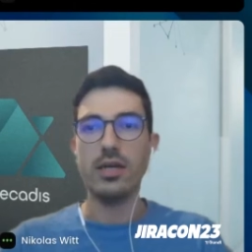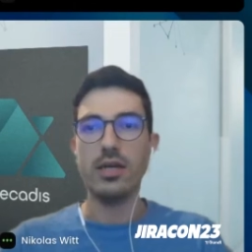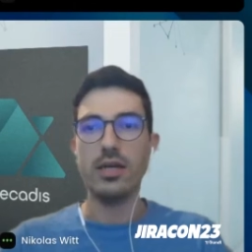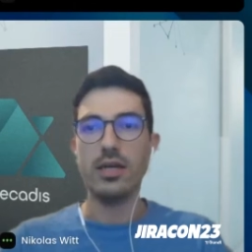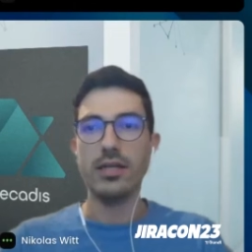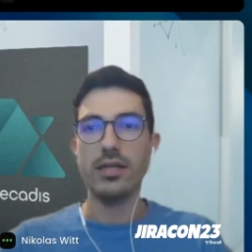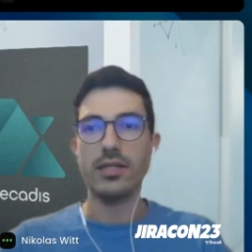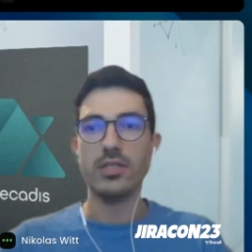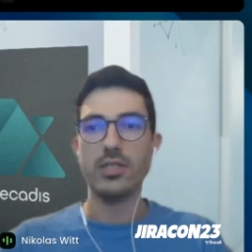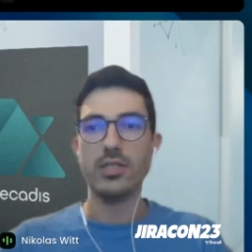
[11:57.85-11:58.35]

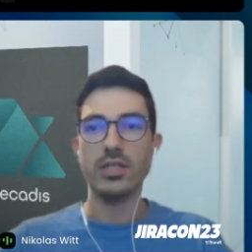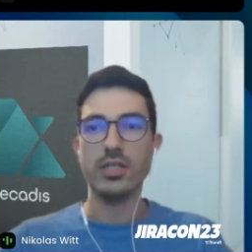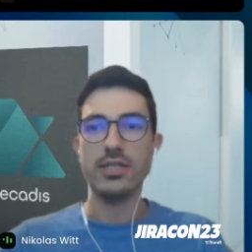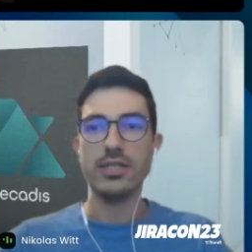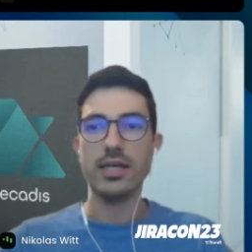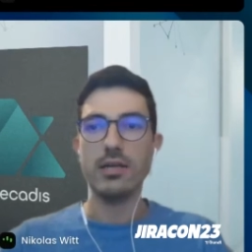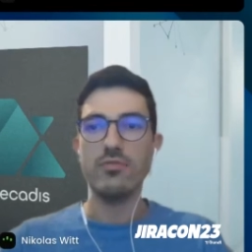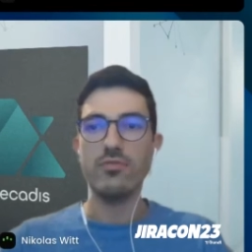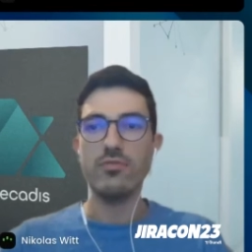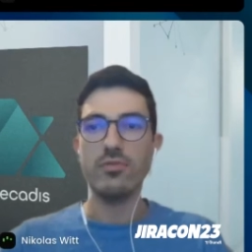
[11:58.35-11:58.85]
and
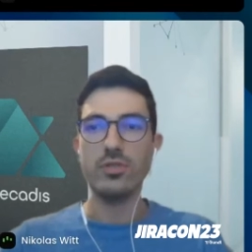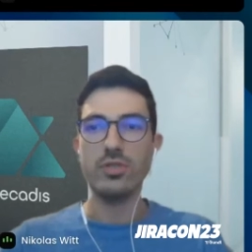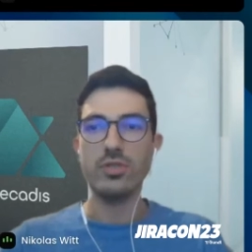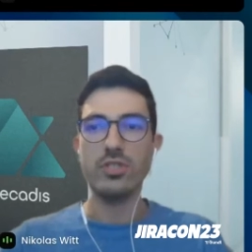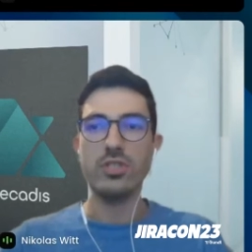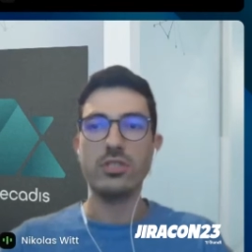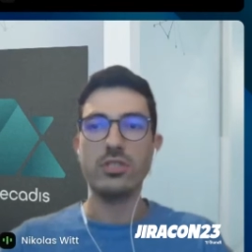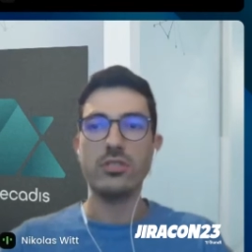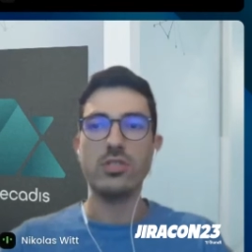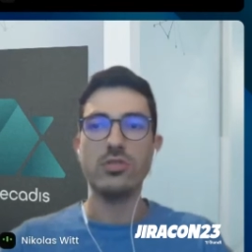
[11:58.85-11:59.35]
it's helpful to
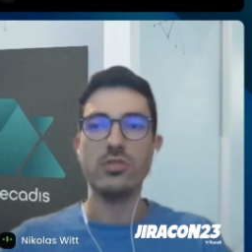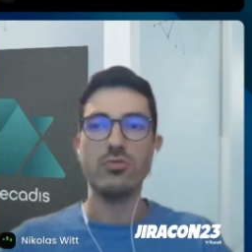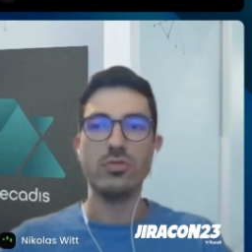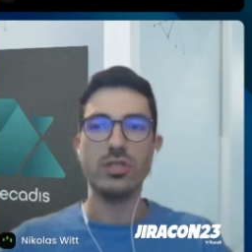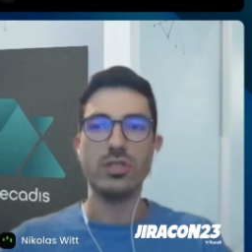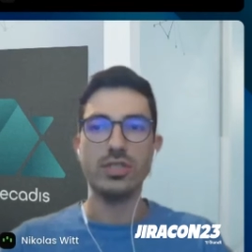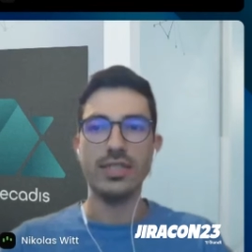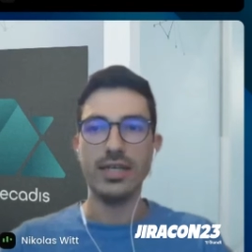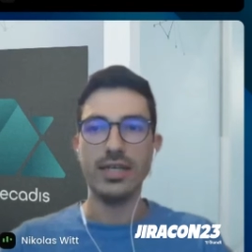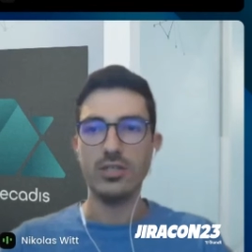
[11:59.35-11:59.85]

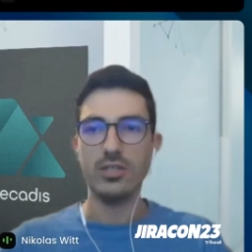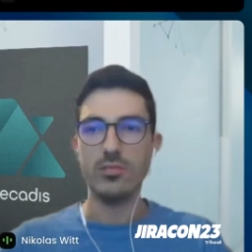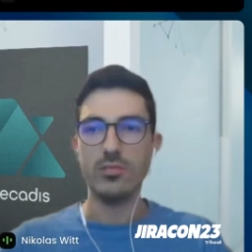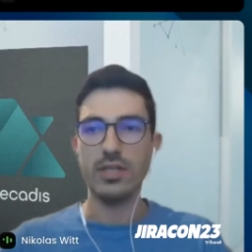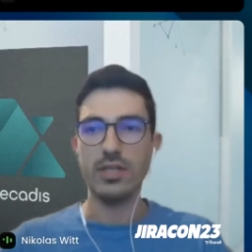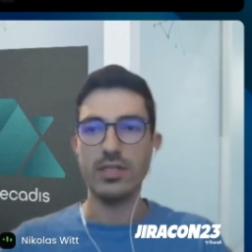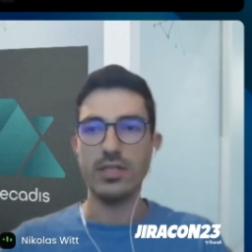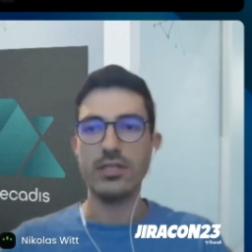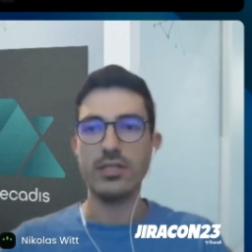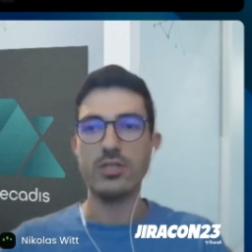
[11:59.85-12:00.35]

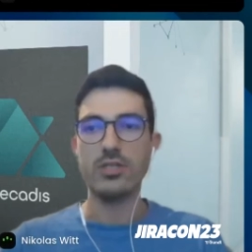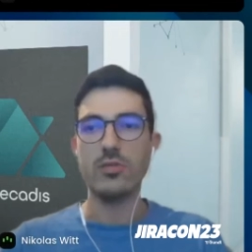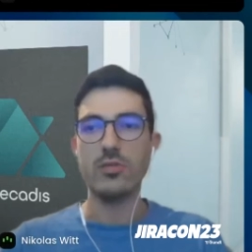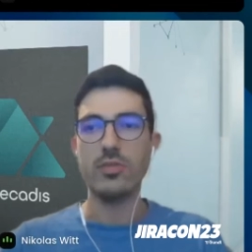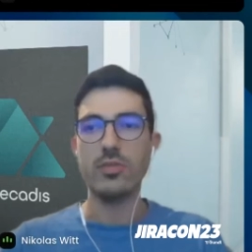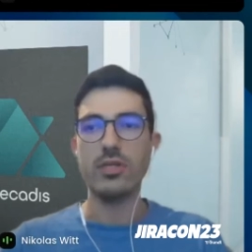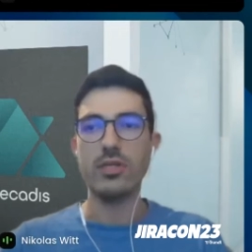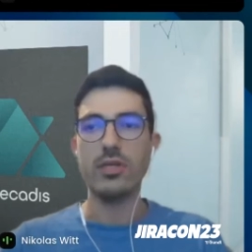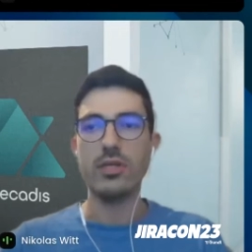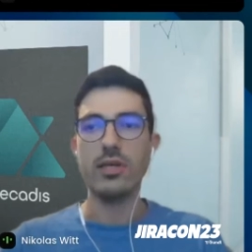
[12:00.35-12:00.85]

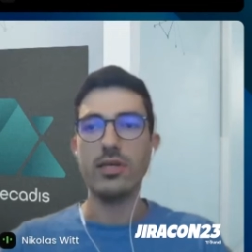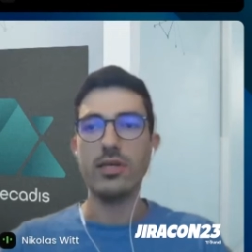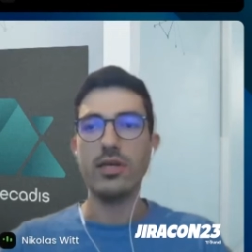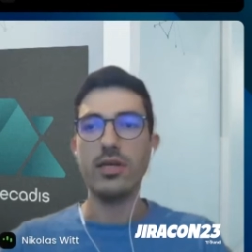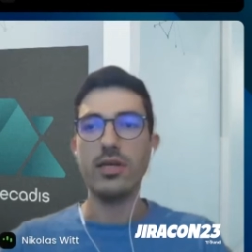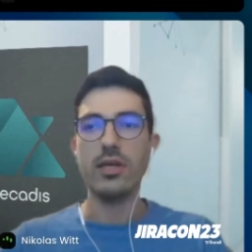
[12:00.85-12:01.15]
determine